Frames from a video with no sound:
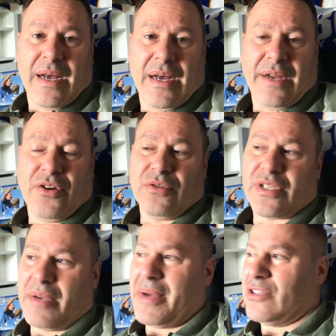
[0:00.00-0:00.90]
I know
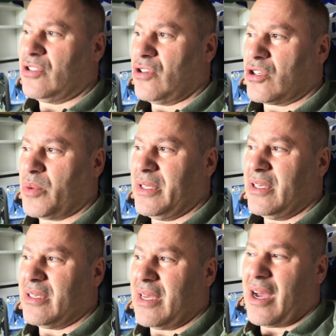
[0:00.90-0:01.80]
Si mentioned Josh
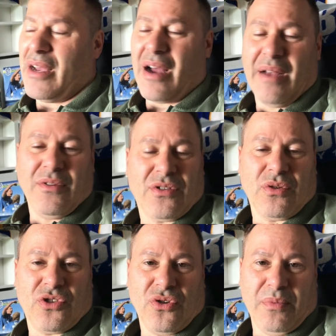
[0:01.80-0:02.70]
Winders. I'm not
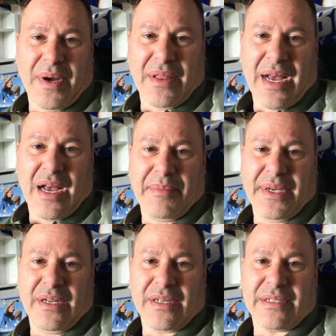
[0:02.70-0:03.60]
so sure about that. I
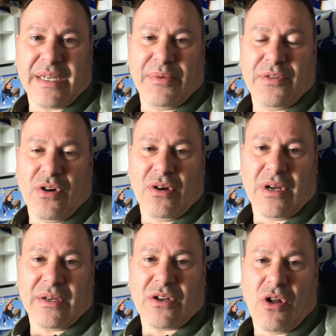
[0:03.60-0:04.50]
mean, like I said, we've got
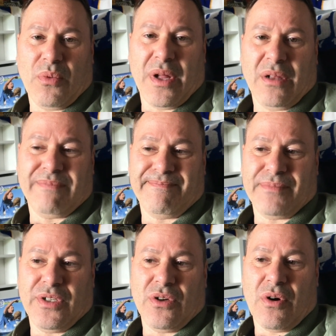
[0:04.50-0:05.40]
Colwell,
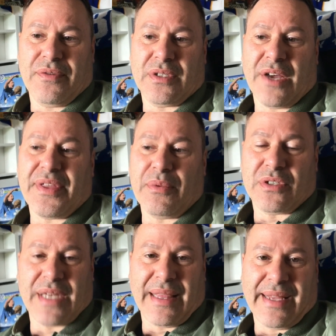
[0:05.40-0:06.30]
obviously, I think we'll
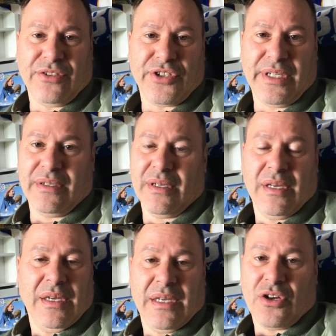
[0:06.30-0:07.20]
sell NG.
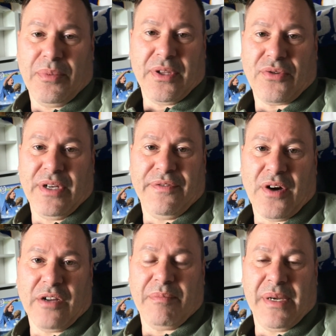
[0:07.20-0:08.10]
Could be 3 to
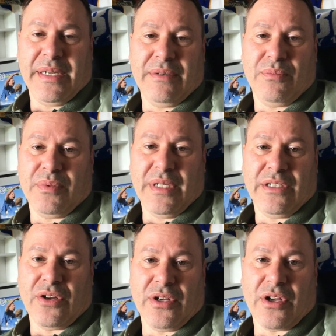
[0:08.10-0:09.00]
5 million.
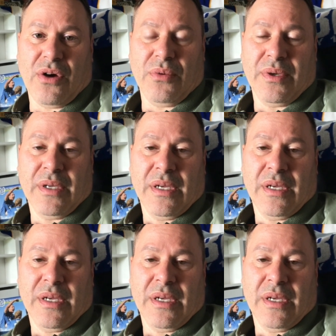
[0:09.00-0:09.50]
He's going to go.